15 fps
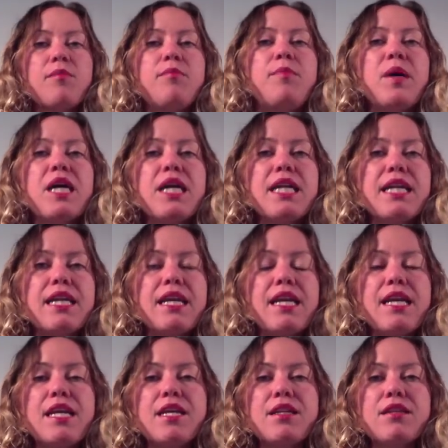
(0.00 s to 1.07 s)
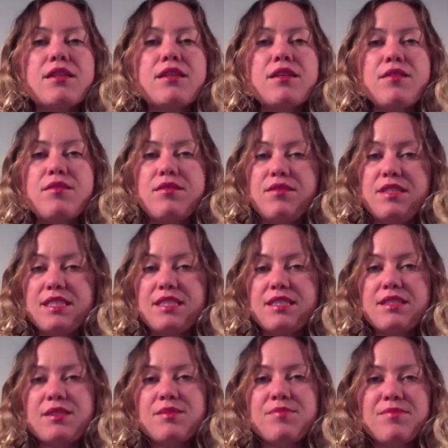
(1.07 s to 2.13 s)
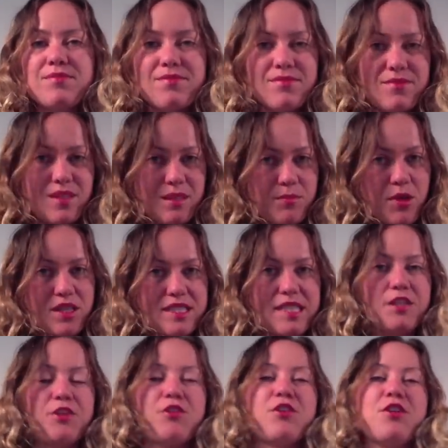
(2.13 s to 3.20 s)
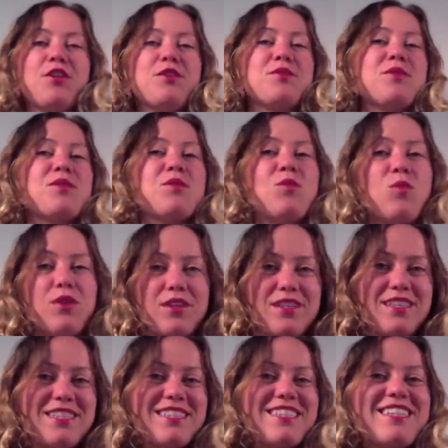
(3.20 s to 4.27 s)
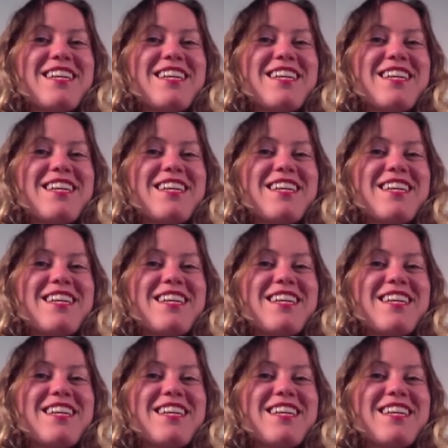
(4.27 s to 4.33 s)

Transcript: but in this particular word,